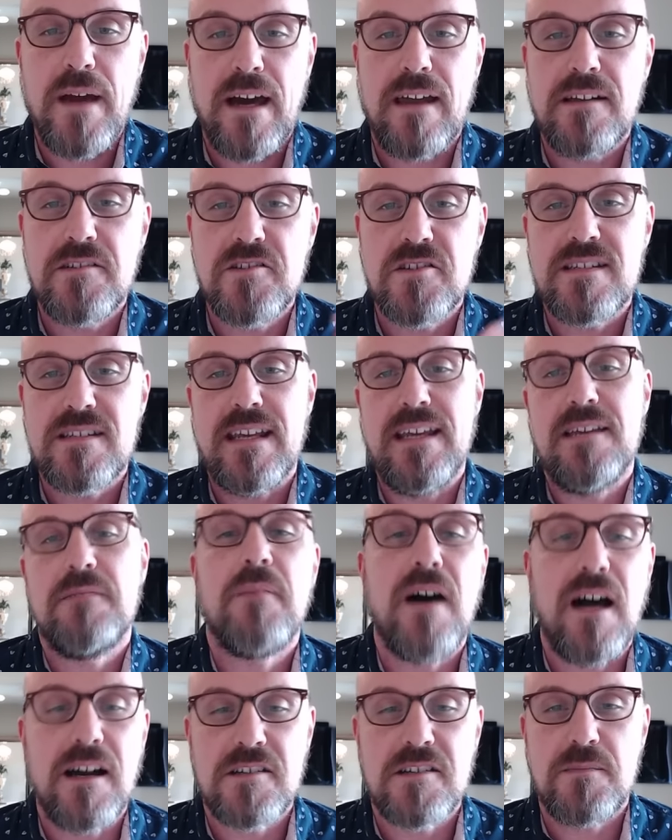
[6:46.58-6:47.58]
it, just
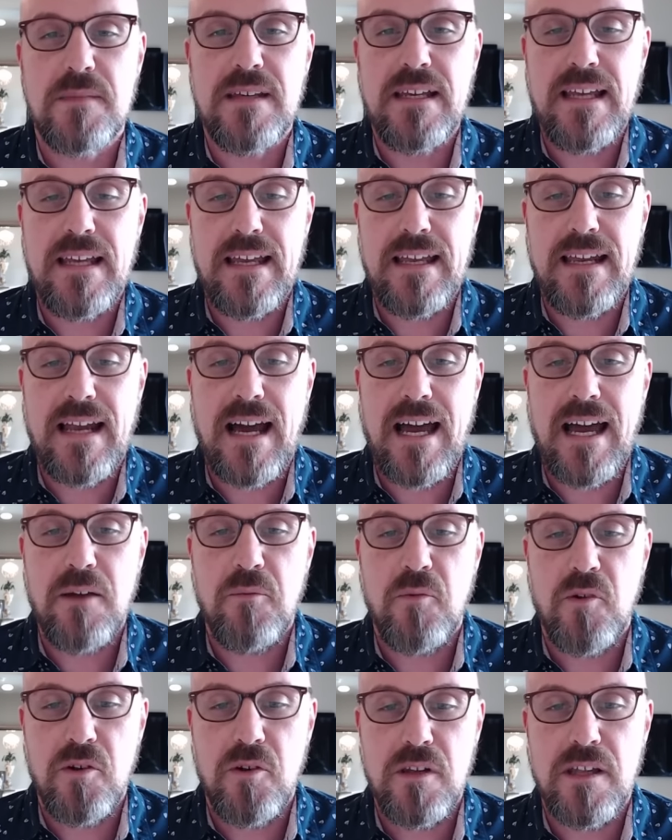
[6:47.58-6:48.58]
inbox me and I
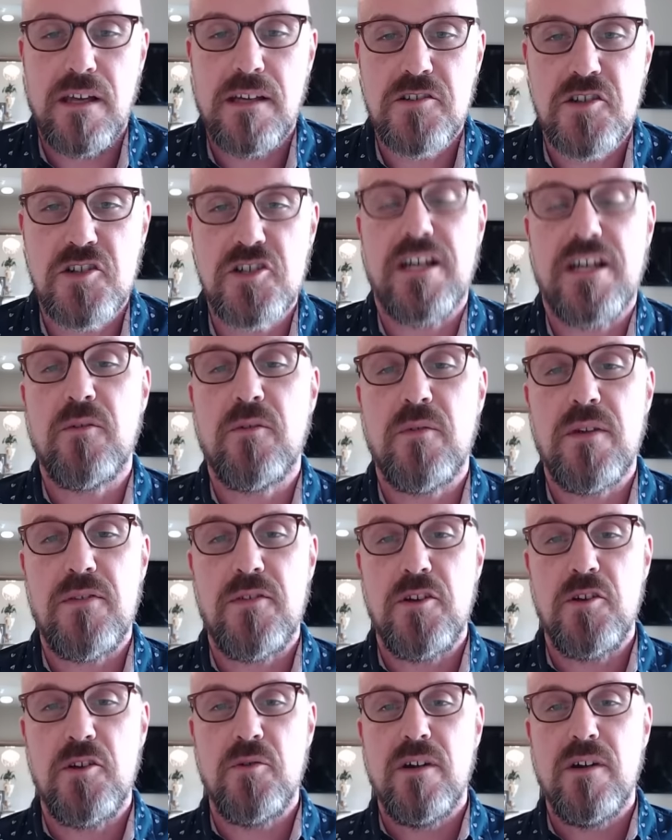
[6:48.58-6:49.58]
will share with
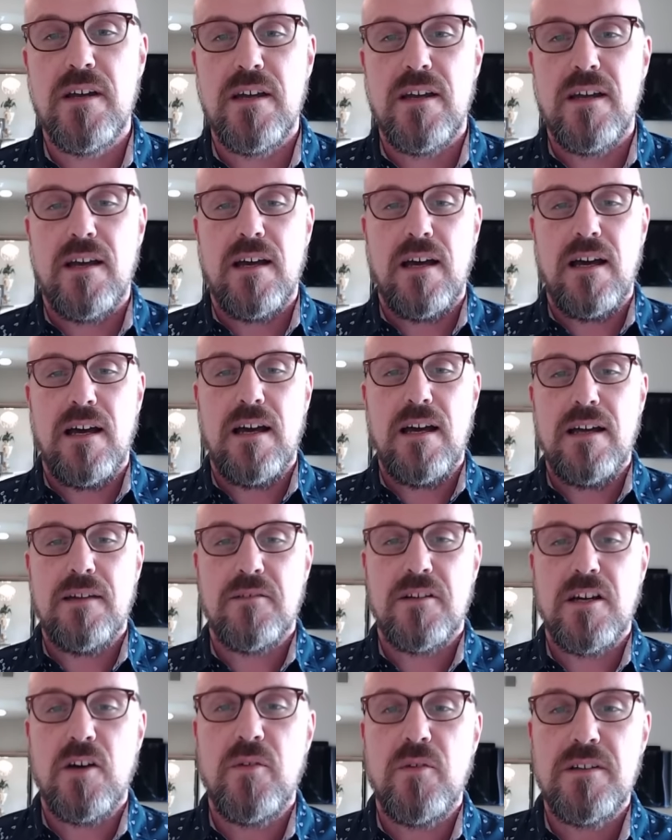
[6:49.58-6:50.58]
you
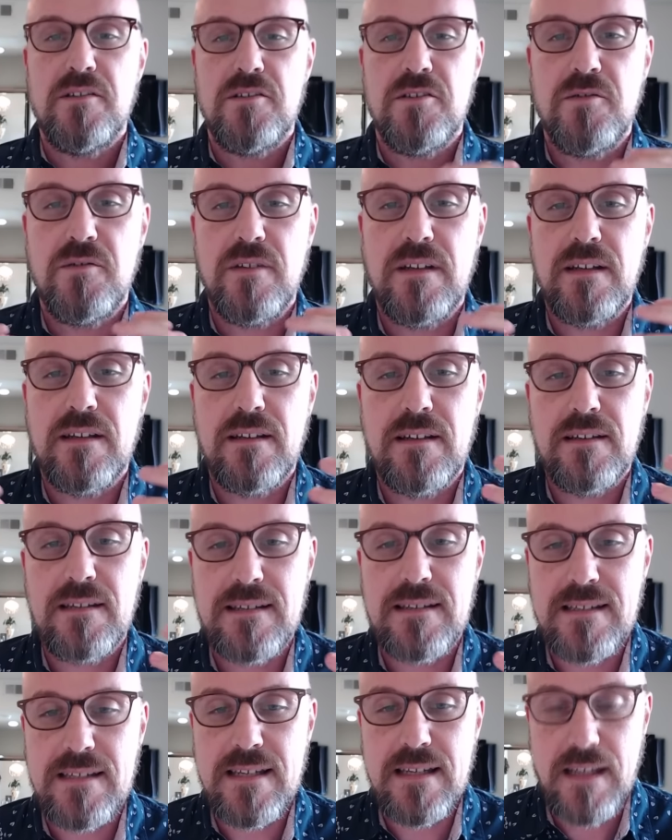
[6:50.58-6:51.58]
and go into
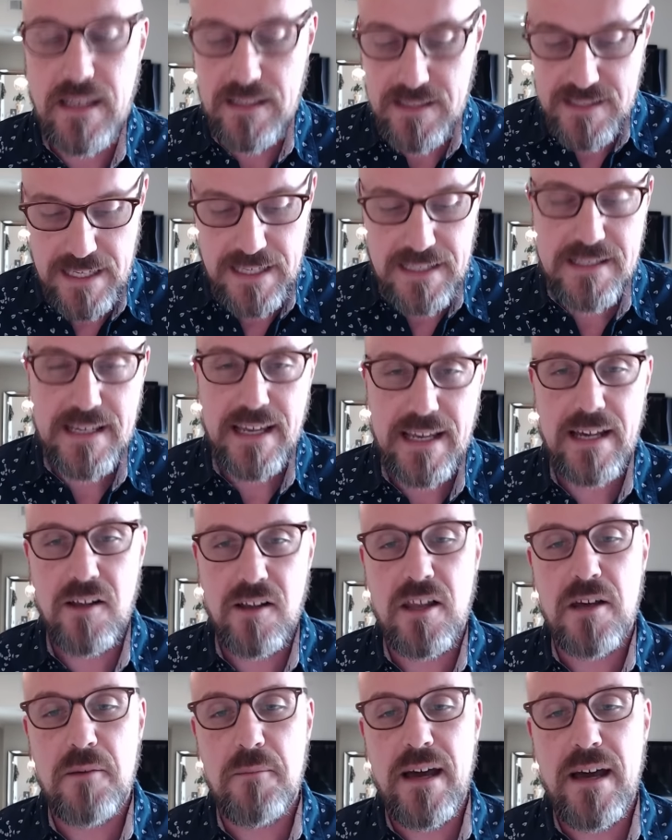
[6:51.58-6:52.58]

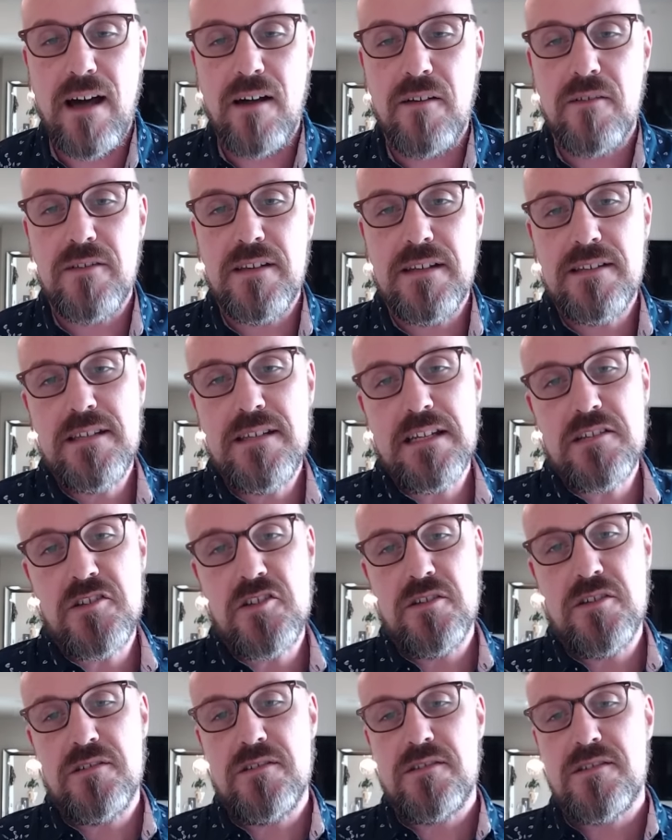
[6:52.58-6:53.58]
detail about the
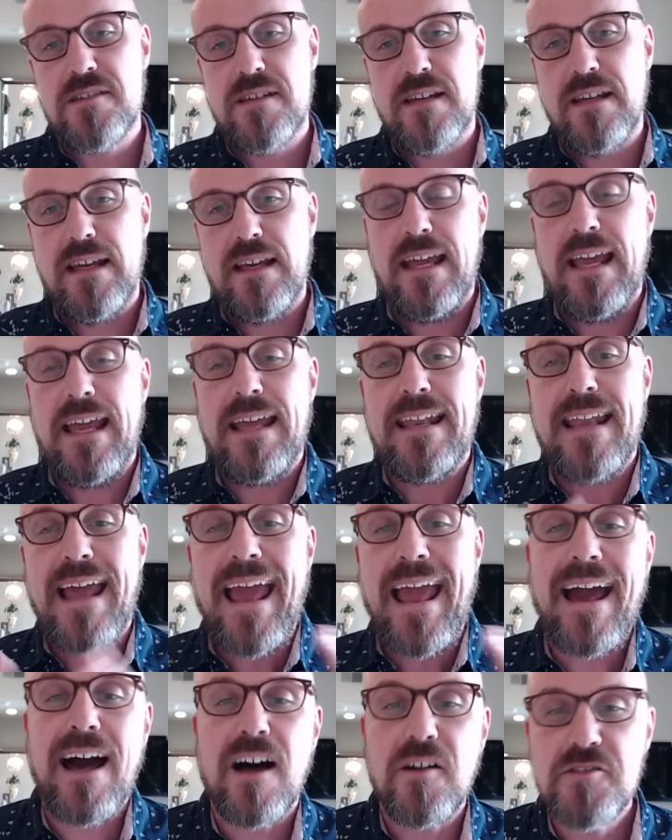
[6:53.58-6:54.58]
addictions and
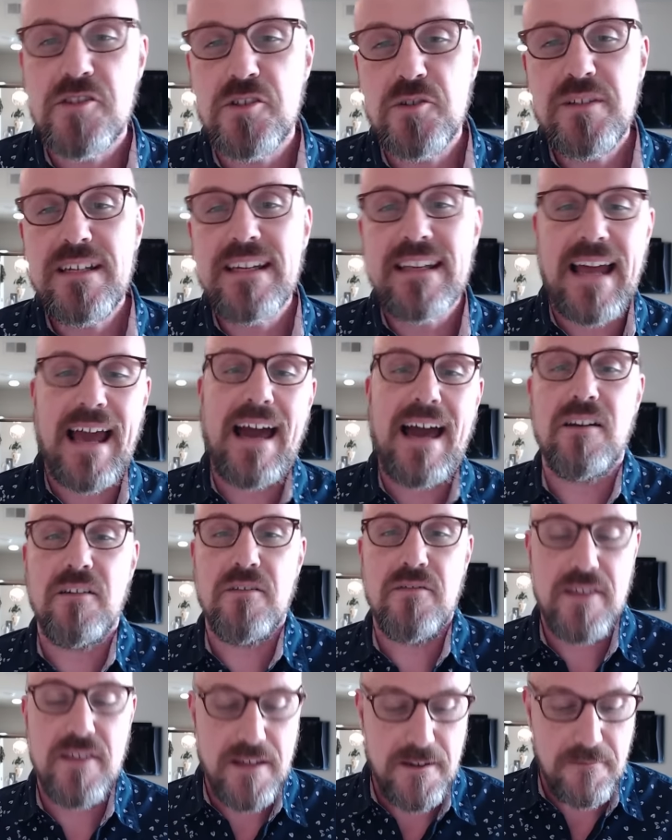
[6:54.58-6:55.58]
how to get out
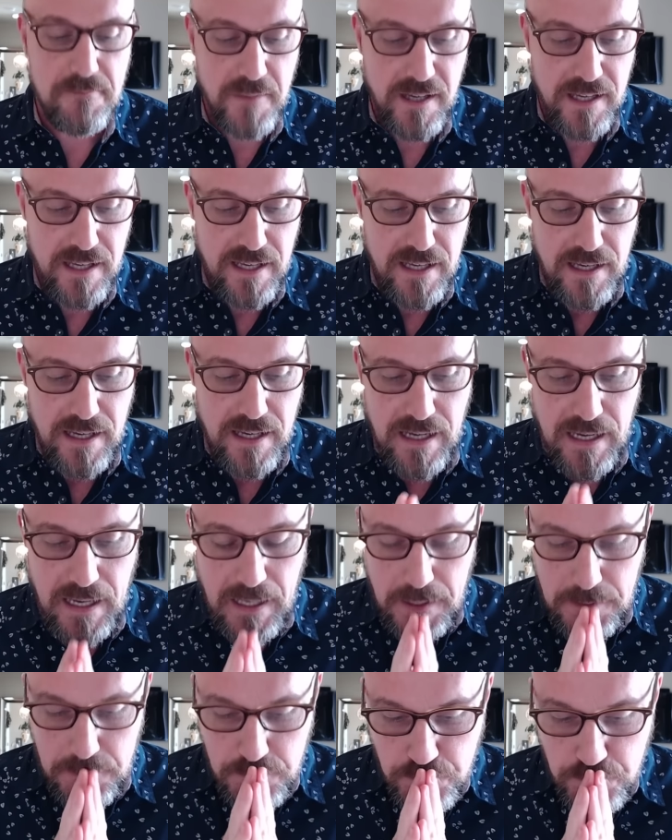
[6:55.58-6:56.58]
of them.
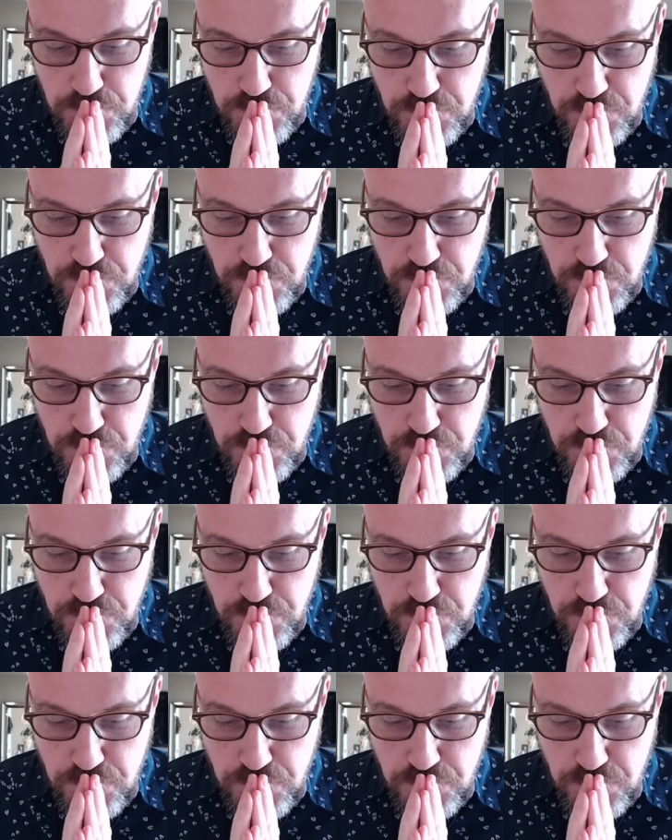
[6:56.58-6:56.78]
We're